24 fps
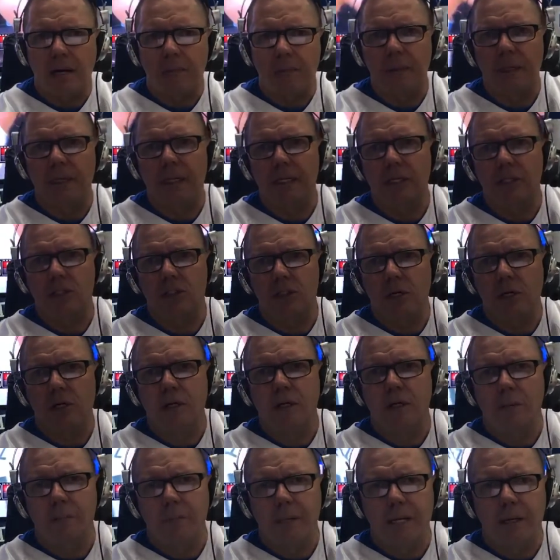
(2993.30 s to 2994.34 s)
the top, and he's
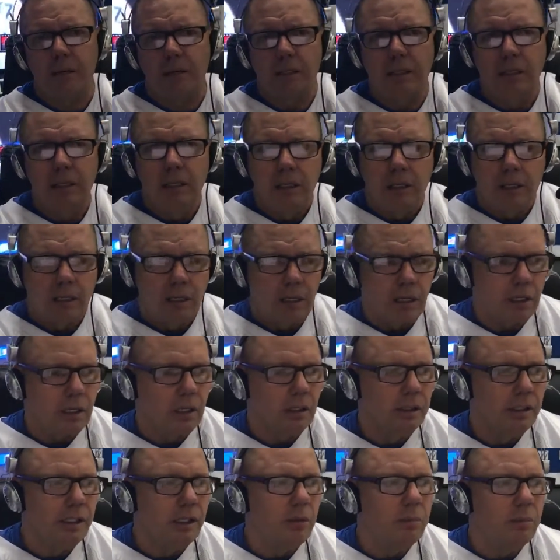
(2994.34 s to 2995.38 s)
talking about
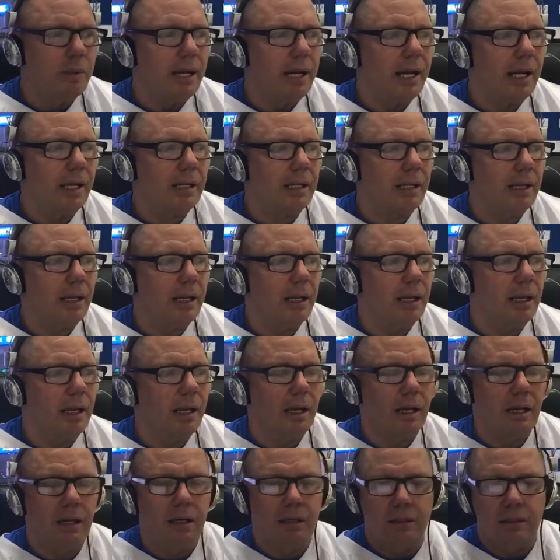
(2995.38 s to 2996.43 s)
Khalil Mack
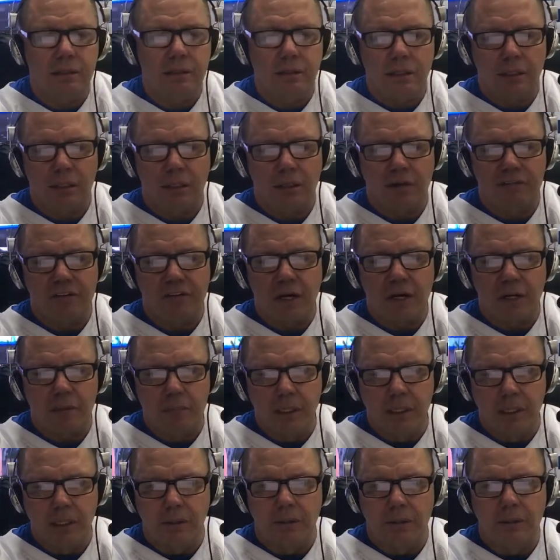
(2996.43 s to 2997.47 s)
and
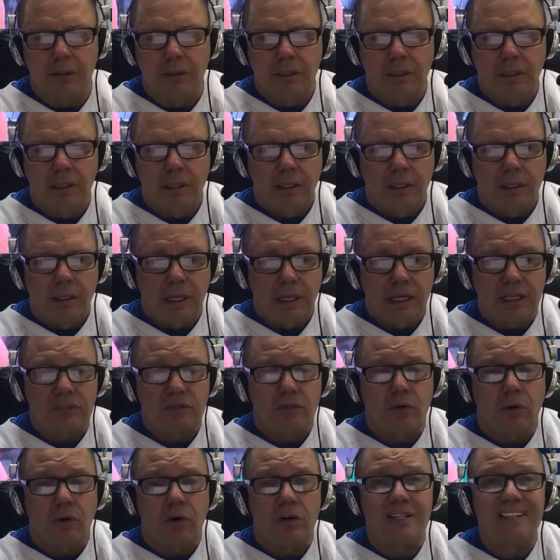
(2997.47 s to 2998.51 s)
Von
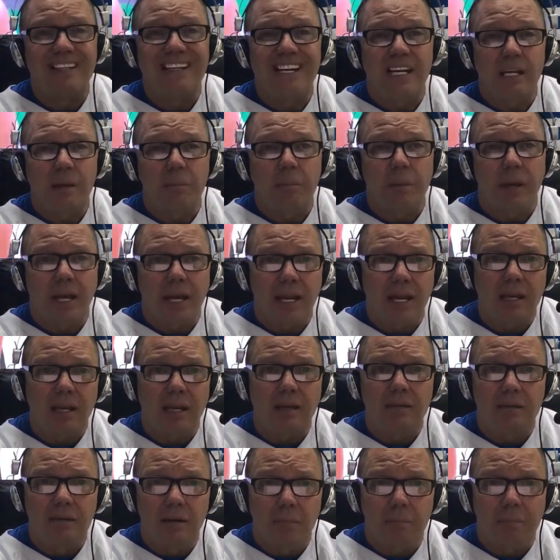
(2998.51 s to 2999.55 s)
Miller as
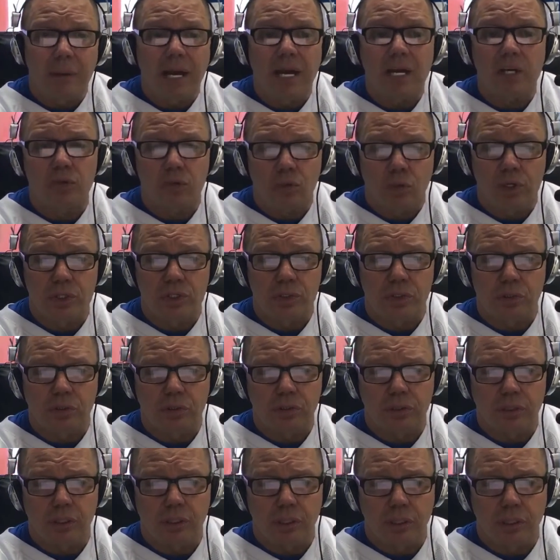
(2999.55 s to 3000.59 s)
far as getting paid
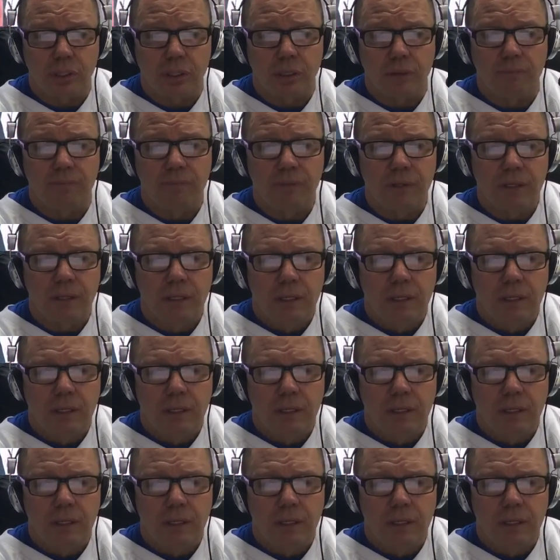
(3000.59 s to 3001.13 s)
pass rushers.